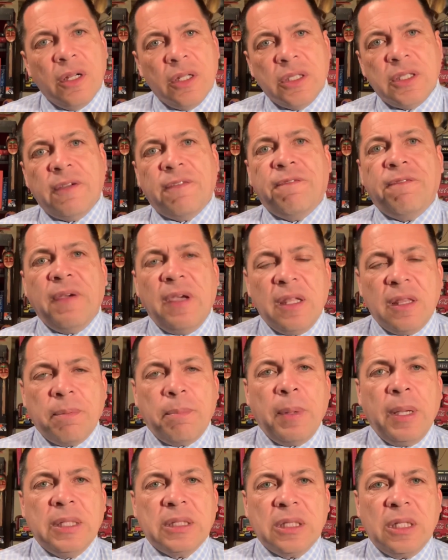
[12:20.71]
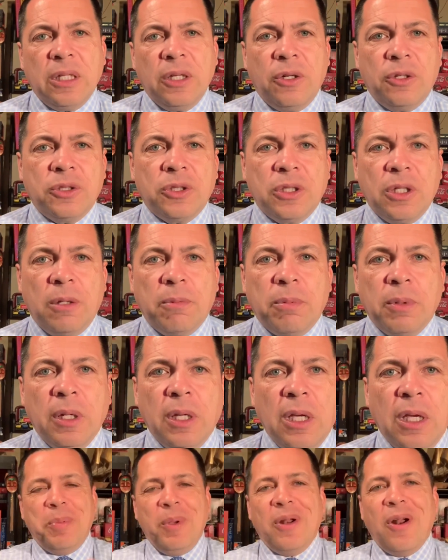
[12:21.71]
to faith-based leadership.
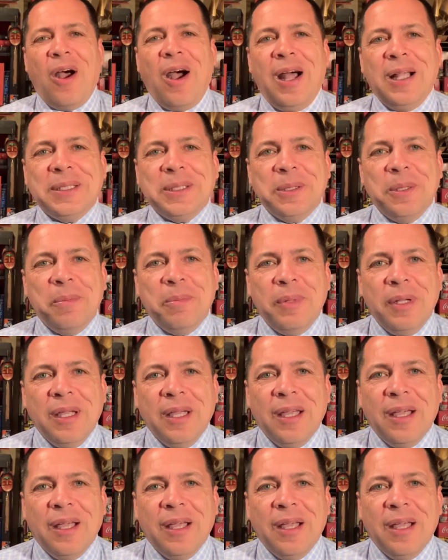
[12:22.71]
It's been awesome.